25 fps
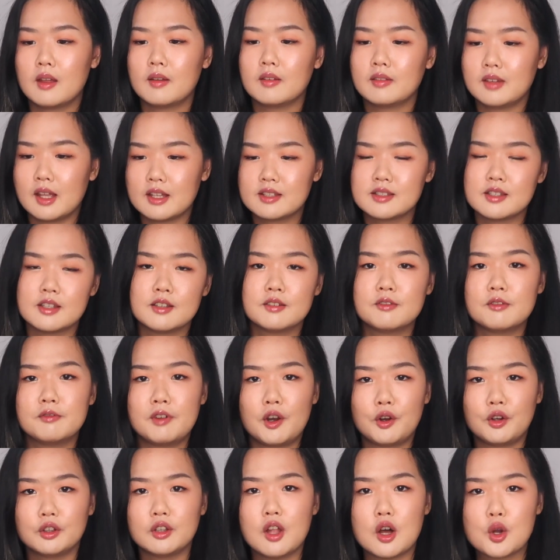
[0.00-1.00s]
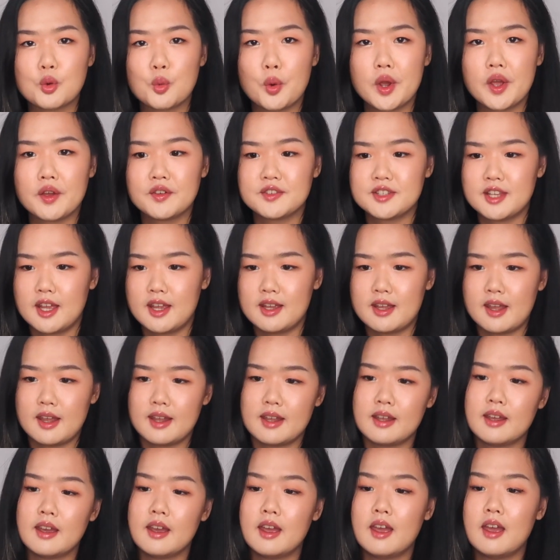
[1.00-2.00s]
that's a very long way of
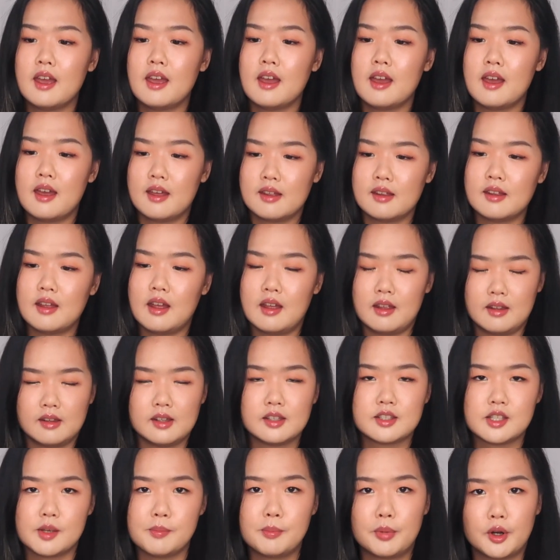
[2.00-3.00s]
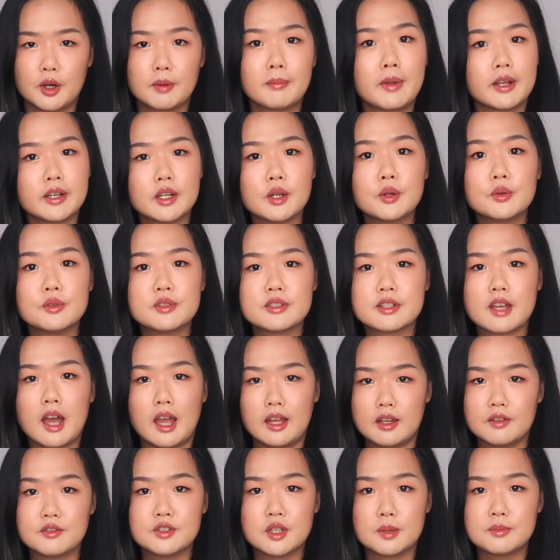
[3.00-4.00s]
saying it's a burn my notes
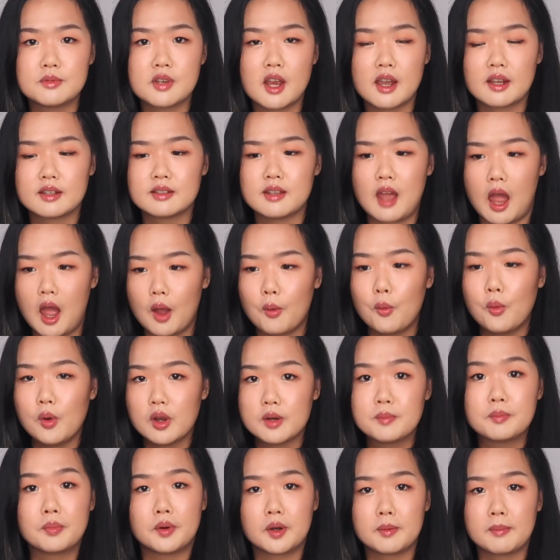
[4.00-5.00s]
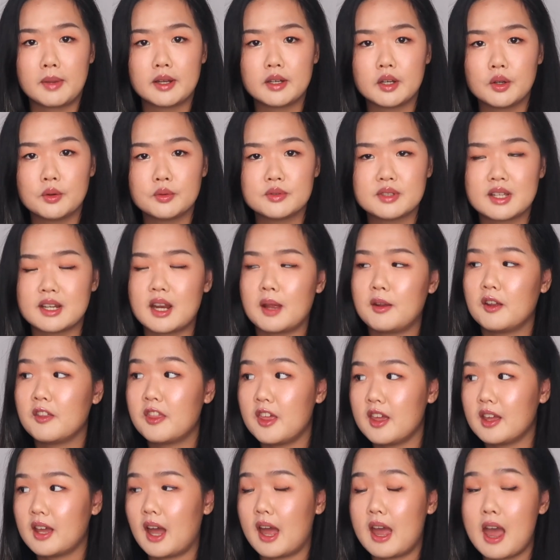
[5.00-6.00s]
kind of subject. I would burn my notes, and I
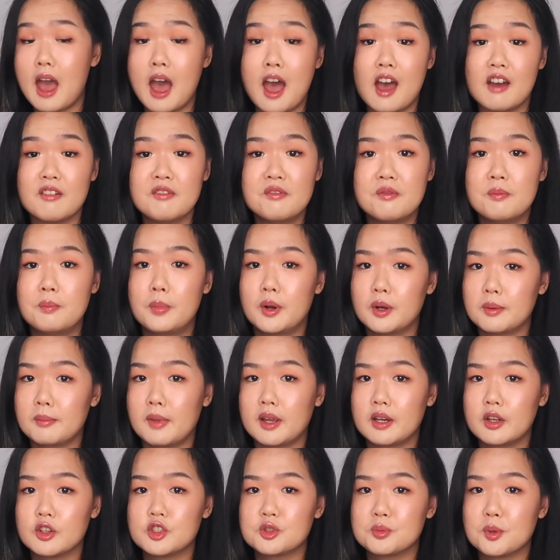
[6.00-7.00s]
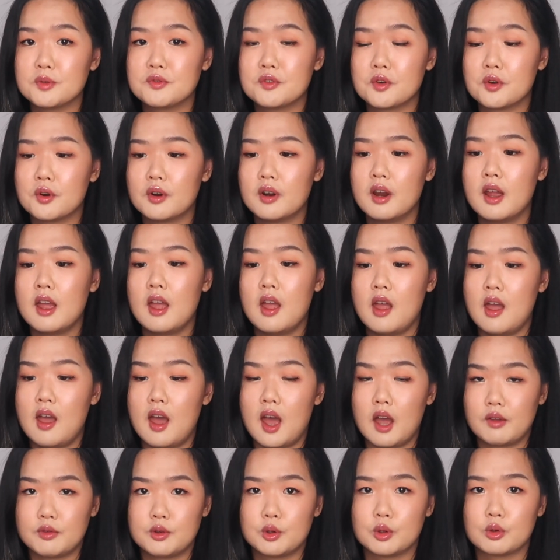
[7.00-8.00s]
think I have burnt my notes before
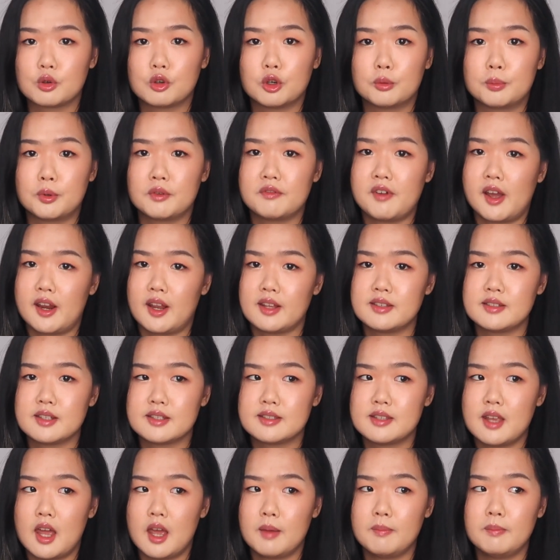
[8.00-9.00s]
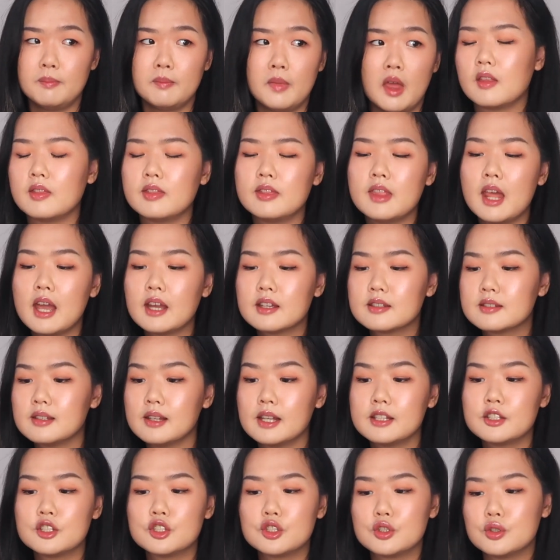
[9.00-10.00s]
after a corporate finance exam. Next,
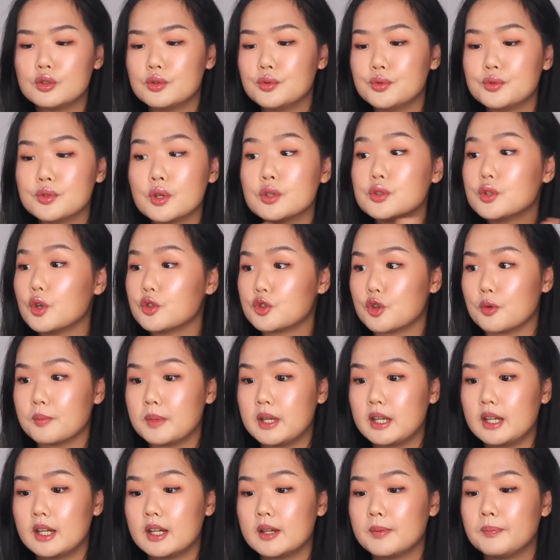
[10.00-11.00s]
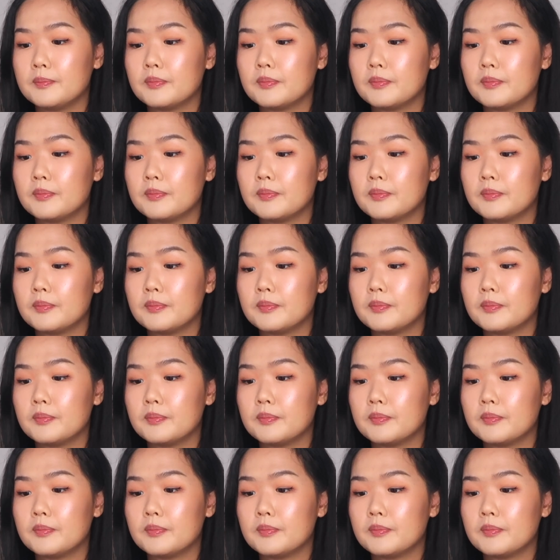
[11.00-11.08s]
let's choose social media.